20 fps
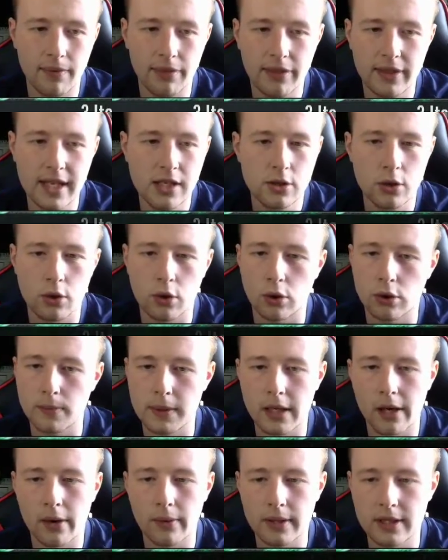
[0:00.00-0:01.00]
these could be
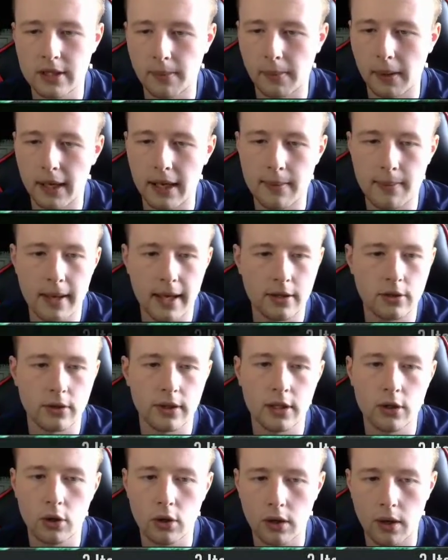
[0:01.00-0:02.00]
going into player picks, so they
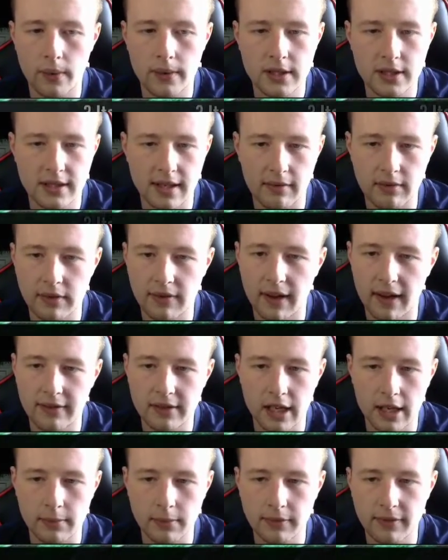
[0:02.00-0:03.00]
could go into 75
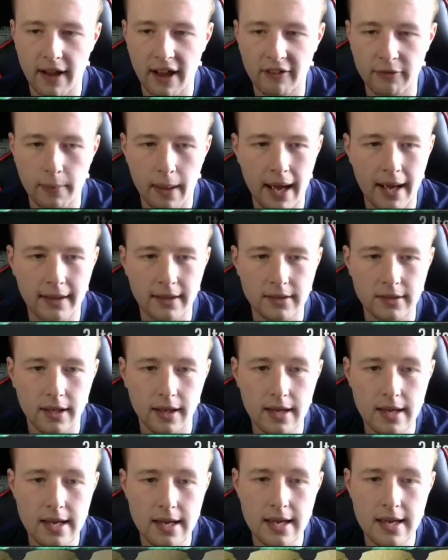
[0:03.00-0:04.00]
times 5 packs.
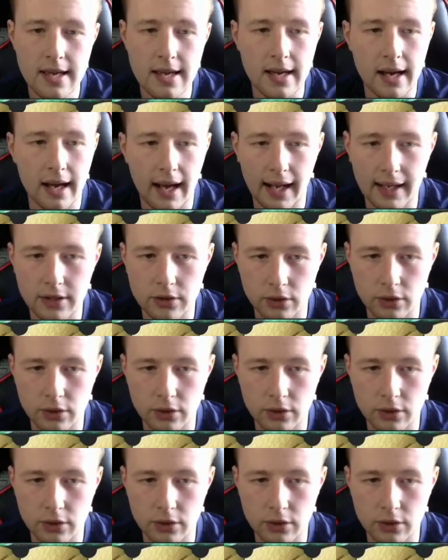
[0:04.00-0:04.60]
I